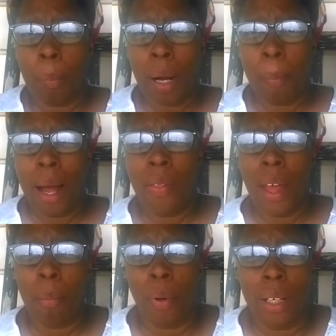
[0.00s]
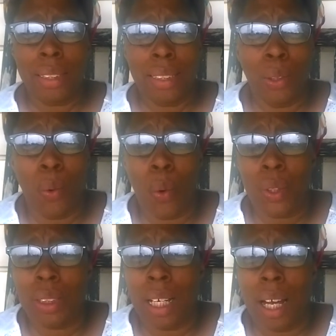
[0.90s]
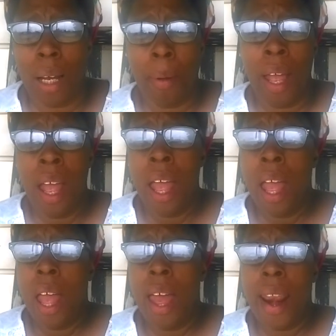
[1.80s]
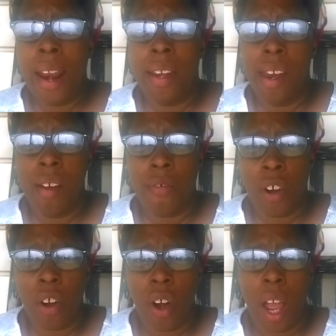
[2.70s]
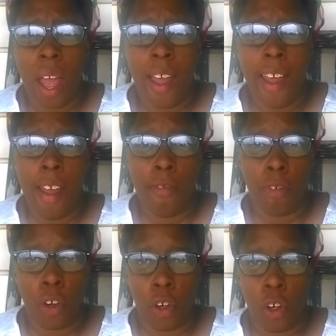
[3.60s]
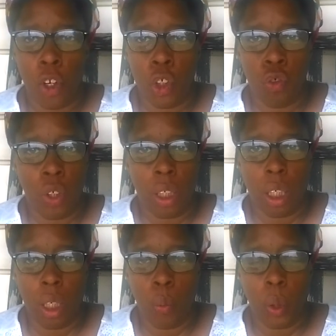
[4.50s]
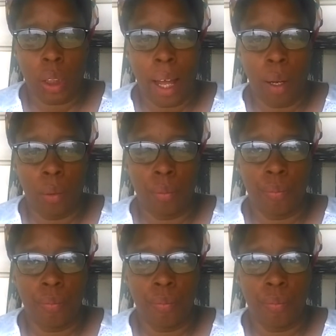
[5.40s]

But I buy that brand of tea all the time. And I never, ever drink it without,